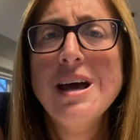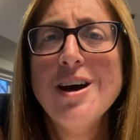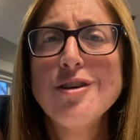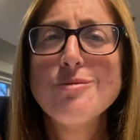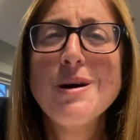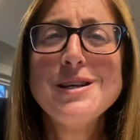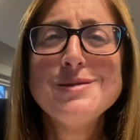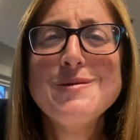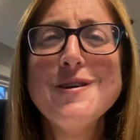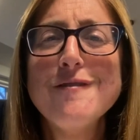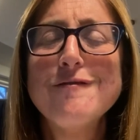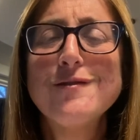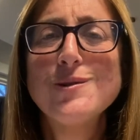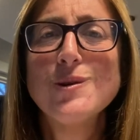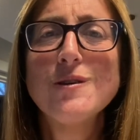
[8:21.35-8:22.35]
Reminds me
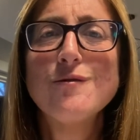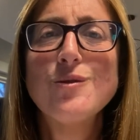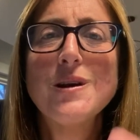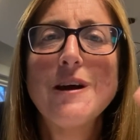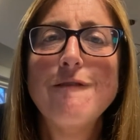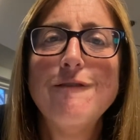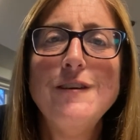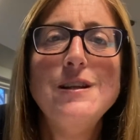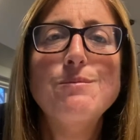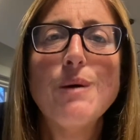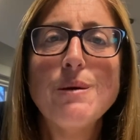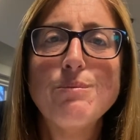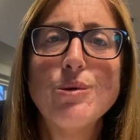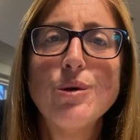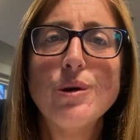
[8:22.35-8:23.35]
of sort of when I feed my
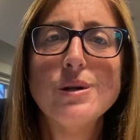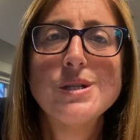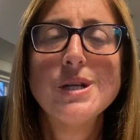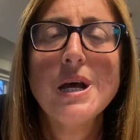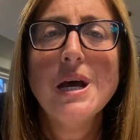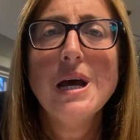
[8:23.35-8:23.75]
birds.